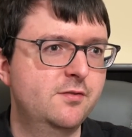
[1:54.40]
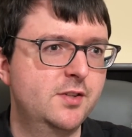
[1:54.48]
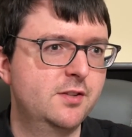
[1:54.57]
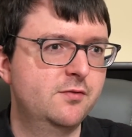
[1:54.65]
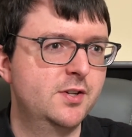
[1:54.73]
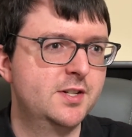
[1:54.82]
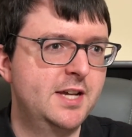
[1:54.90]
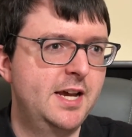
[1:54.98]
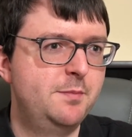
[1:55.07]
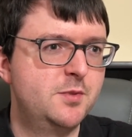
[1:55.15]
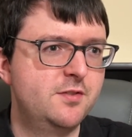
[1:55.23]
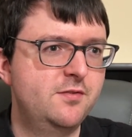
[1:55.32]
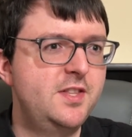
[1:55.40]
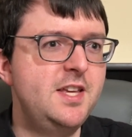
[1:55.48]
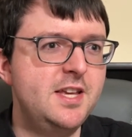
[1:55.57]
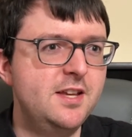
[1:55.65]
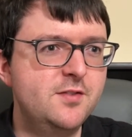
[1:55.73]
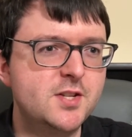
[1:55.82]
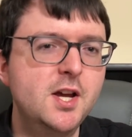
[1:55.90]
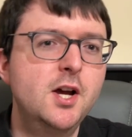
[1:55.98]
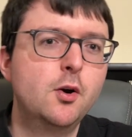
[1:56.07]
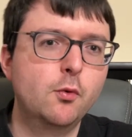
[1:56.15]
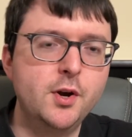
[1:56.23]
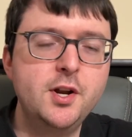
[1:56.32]
different types of thieves
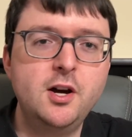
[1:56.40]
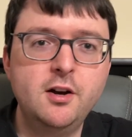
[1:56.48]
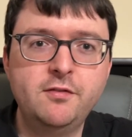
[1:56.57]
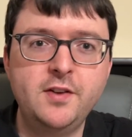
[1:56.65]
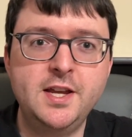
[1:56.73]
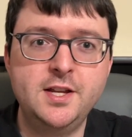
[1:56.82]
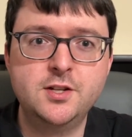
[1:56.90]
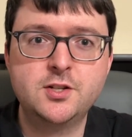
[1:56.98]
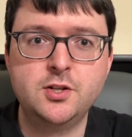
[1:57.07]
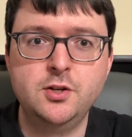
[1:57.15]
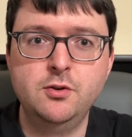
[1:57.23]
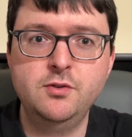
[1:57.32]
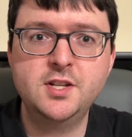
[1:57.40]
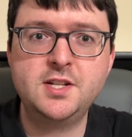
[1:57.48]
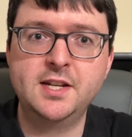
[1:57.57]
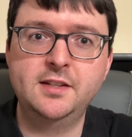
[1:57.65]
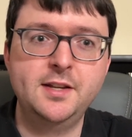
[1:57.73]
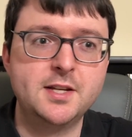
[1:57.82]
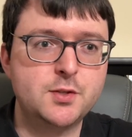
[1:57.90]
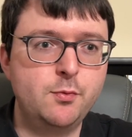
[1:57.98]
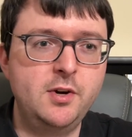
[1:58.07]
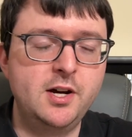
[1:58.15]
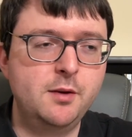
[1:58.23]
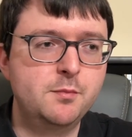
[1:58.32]
run off into the deadly
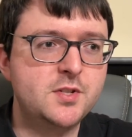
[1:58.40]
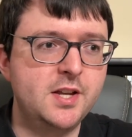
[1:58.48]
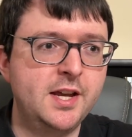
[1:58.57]
swamps,